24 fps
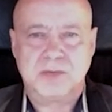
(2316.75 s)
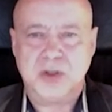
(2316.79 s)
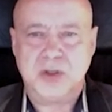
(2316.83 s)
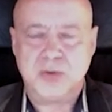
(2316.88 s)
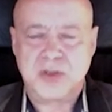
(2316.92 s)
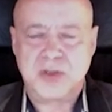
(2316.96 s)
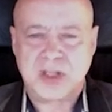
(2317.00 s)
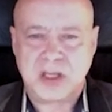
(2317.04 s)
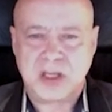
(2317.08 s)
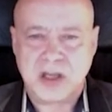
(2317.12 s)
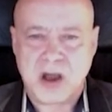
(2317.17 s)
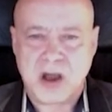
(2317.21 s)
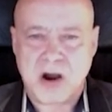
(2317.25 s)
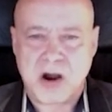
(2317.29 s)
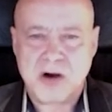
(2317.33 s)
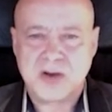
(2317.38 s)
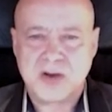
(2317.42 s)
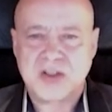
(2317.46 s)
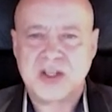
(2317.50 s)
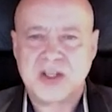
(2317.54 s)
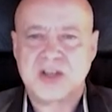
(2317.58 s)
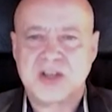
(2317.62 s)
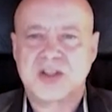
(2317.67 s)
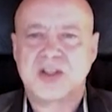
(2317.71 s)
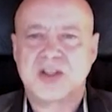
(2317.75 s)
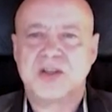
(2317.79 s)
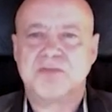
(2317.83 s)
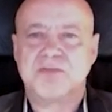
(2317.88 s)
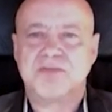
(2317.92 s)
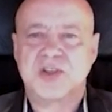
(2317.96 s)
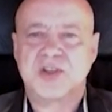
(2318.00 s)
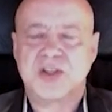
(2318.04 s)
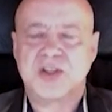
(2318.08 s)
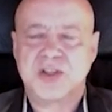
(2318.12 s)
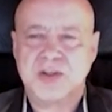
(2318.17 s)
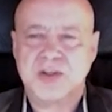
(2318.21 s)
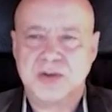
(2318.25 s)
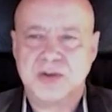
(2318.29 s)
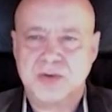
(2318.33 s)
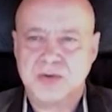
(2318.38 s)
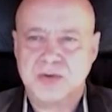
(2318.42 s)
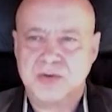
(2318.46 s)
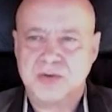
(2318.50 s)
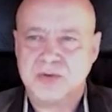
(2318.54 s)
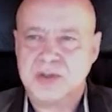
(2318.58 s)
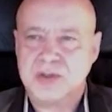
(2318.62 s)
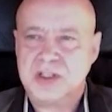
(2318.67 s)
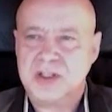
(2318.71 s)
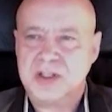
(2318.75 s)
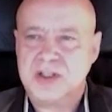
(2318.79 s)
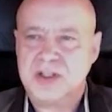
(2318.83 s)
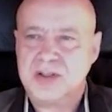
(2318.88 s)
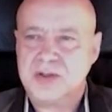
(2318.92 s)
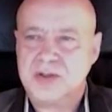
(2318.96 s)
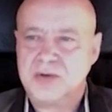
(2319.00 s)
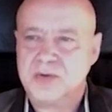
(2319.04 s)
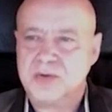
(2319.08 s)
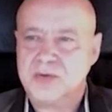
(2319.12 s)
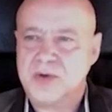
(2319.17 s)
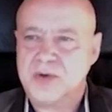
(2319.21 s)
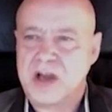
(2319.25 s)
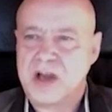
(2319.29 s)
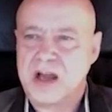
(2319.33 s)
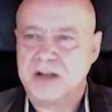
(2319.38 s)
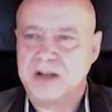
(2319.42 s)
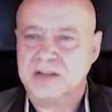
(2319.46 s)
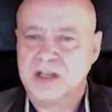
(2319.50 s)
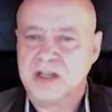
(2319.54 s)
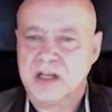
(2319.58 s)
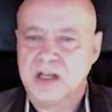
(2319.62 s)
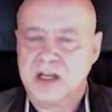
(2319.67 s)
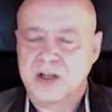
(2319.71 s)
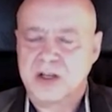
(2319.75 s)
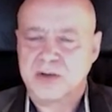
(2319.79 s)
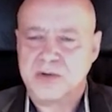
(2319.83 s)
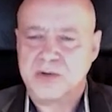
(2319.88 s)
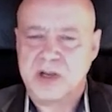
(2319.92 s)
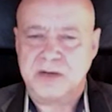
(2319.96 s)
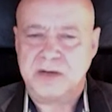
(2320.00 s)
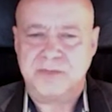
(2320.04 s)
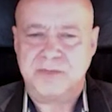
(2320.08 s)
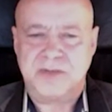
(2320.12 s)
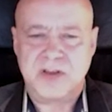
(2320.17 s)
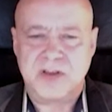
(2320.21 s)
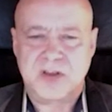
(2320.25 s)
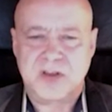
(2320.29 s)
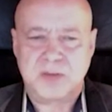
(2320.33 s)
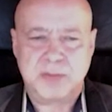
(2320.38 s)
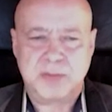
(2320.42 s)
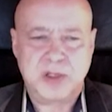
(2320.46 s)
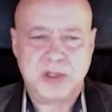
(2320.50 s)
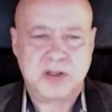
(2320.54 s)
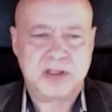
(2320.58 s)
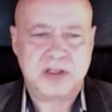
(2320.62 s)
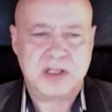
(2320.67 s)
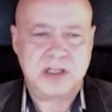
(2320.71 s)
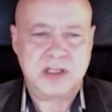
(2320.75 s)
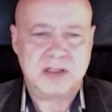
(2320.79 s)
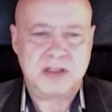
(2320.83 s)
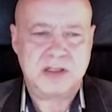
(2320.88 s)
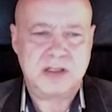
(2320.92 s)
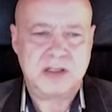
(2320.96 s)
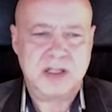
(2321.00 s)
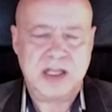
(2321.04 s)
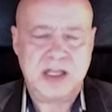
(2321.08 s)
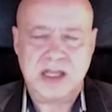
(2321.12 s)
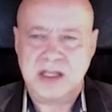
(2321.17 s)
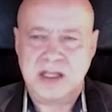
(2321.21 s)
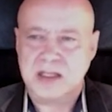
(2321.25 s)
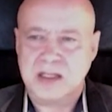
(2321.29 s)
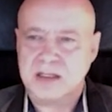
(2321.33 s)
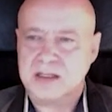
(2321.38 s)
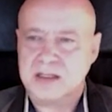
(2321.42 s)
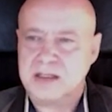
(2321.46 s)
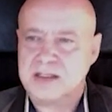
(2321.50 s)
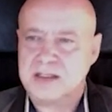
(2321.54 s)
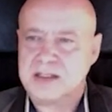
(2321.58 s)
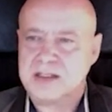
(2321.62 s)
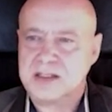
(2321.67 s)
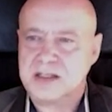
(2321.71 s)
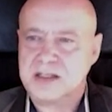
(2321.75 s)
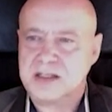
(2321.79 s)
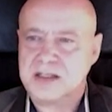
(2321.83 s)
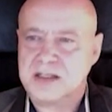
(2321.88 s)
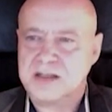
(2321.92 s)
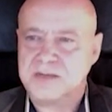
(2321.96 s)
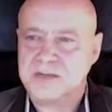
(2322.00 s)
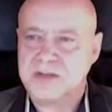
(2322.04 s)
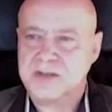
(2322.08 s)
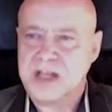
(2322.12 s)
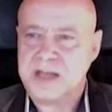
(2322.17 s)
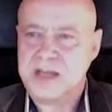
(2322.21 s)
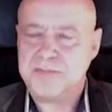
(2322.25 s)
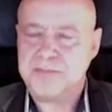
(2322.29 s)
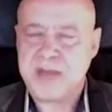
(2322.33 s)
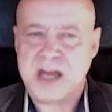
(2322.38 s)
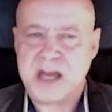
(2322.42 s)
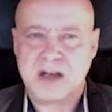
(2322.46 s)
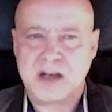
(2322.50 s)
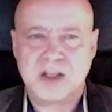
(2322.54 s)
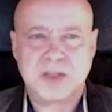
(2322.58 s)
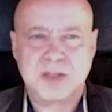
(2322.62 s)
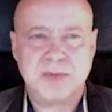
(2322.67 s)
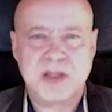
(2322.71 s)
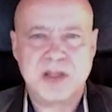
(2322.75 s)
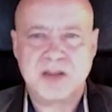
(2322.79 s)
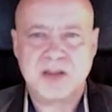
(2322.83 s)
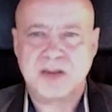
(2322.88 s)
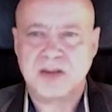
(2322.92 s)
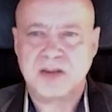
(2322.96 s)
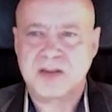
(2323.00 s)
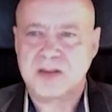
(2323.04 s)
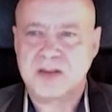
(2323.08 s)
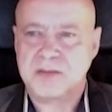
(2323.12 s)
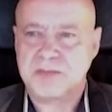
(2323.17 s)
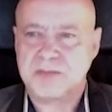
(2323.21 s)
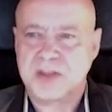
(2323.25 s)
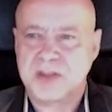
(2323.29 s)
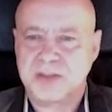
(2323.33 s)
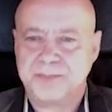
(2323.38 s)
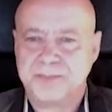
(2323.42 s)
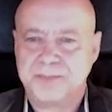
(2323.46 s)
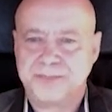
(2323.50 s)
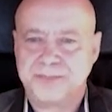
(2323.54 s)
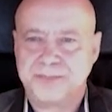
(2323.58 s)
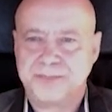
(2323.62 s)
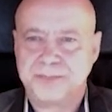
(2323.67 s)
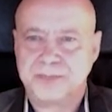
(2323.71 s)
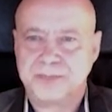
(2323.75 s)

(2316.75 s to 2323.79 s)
using our systems to create visibility and management systems.